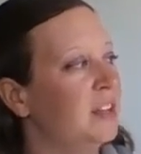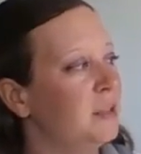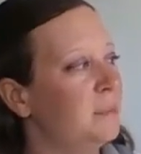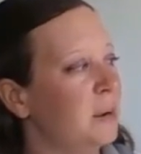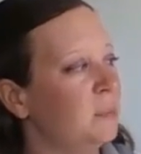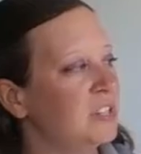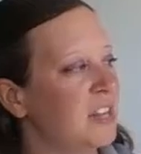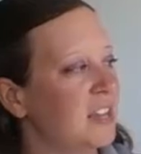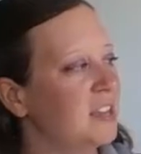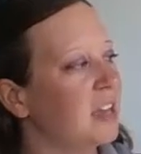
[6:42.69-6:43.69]
The men were
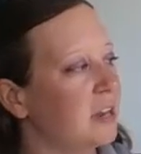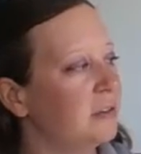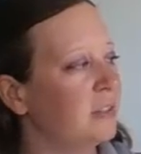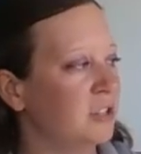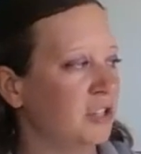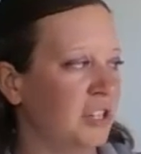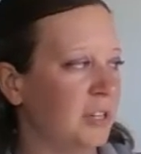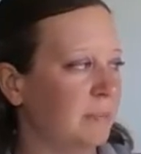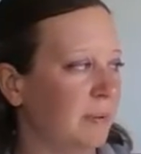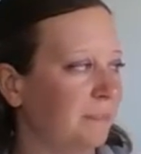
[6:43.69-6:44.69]
taking care of their
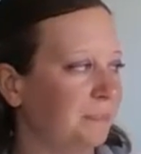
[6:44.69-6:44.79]
sheep.